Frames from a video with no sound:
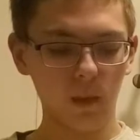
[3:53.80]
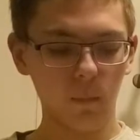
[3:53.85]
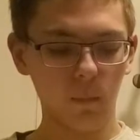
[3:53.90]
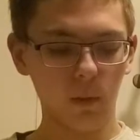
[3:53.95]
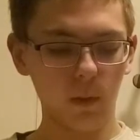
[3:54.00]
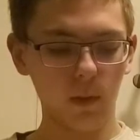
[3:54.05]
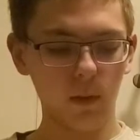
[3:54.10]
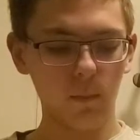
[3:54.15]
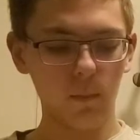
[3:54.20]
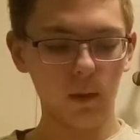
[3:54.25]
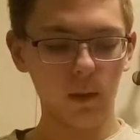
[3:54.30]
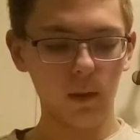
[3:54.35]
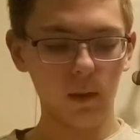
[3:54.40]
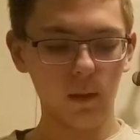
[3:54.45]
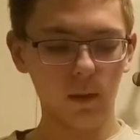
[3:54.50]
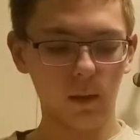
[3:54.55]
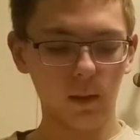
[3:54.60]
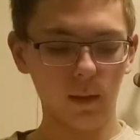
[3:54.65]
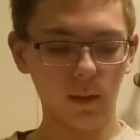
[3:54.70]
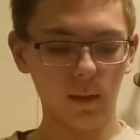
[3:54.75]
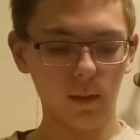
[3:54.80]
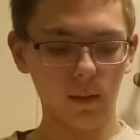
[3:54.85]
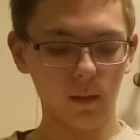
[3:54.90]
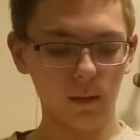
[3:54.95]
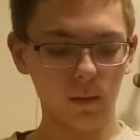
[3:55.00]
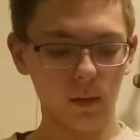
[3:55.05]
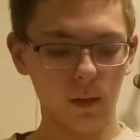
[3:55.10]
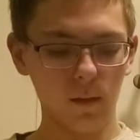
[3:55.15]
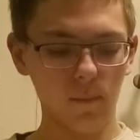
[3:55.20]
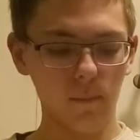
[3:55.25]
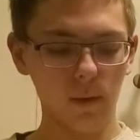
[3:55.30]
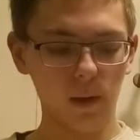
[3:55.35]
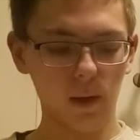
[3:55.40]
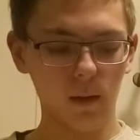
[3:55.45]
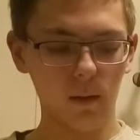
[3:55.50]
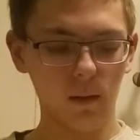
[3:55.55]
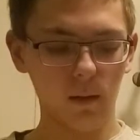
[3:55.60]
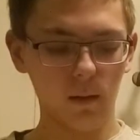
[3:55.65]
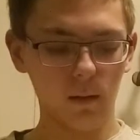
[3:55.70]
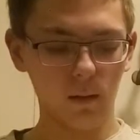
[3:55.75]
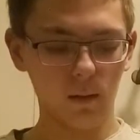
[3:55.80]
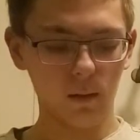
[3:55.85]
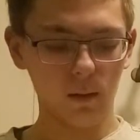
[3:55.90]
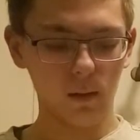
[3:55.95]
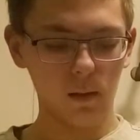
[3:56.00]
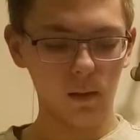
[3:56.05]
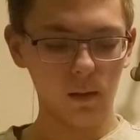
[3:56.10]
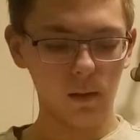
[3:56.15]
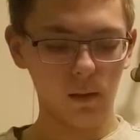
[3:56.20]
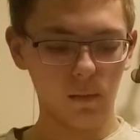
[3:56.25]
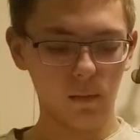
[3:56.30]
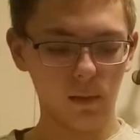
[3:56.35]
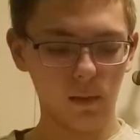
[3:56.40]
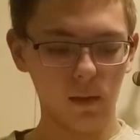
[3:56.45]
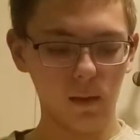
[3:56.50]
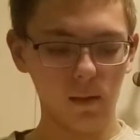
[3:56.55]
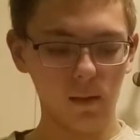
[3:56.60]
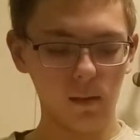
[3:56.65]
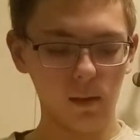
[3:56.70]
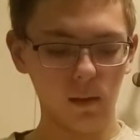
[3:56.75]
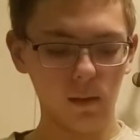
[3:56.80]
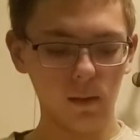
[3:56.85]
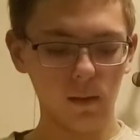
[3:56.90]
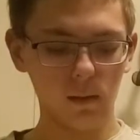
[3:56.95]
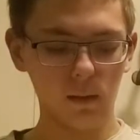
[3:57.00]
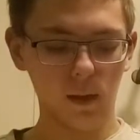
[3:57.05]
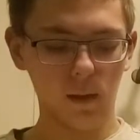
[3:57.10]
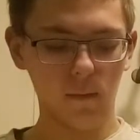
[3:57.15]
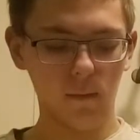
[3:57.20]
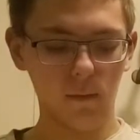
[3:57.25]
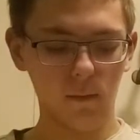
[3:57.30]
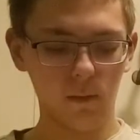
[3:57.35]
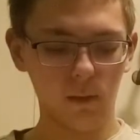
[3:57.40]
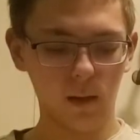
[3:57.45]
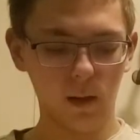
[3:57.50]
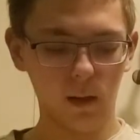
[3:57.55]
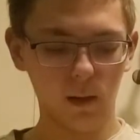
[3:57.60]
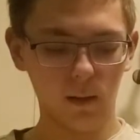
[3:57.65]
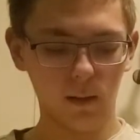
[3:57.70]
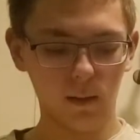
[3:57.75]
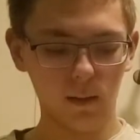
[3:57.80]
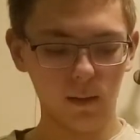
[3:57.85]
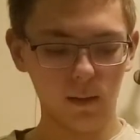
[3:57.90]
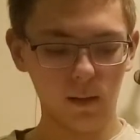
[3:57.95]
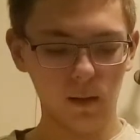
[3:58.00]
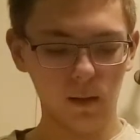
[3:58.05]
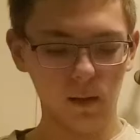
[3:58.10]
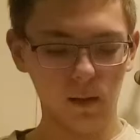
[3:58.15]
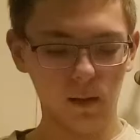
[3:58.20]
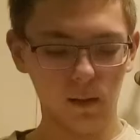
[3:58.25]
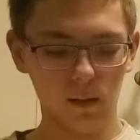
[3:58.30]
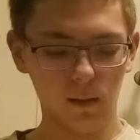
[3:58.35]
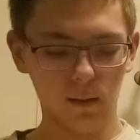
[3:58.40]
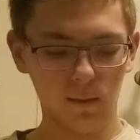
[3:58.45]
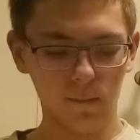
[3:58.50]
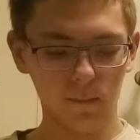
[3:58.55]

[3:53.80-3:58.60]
put them on a donkey, and started back to Egypt, and he took the staff of God in his hand.